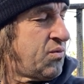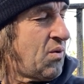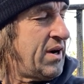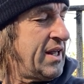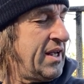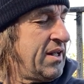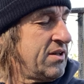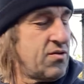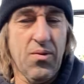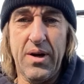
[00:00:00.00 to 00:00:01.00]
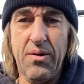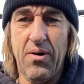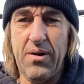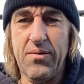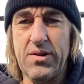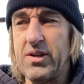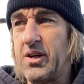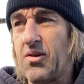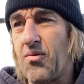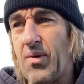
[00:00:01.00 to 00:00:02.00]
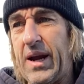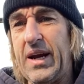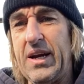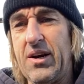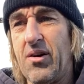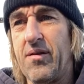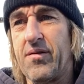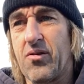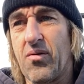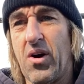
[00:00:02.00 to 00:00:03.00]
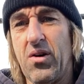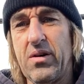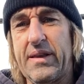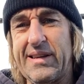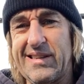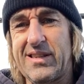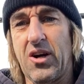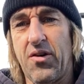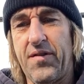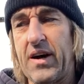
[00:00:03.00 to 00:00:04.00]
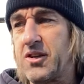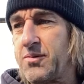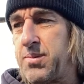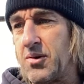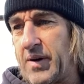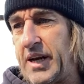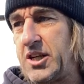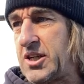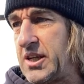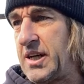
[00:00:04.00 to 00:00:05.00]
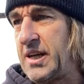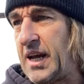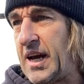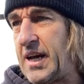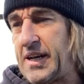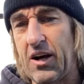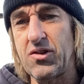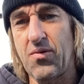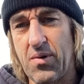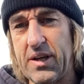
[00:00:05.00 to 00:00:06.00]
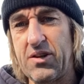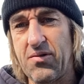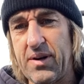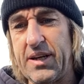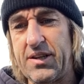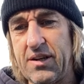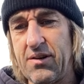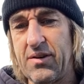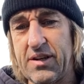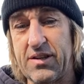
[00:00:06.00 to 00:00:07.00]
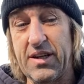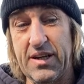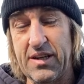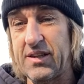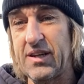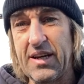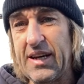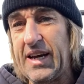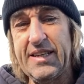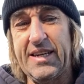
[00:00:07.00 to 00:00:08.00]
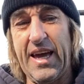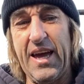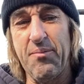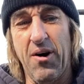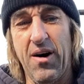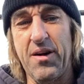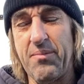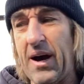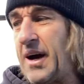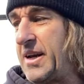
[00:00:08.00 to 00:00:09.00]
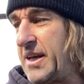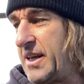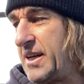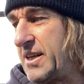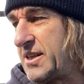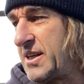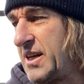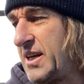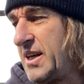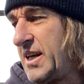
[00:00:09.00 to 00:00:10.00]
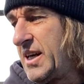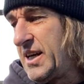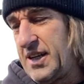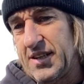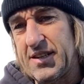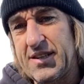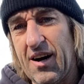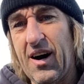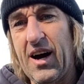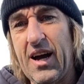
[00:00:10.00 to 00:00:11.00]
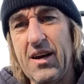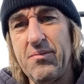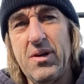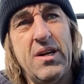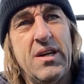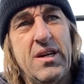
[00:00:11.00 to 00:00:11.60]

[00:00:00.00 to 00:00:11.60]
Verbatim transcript: 2021 was a great year of growth and self-exploration and now 2022 is is it's game on man it is it is time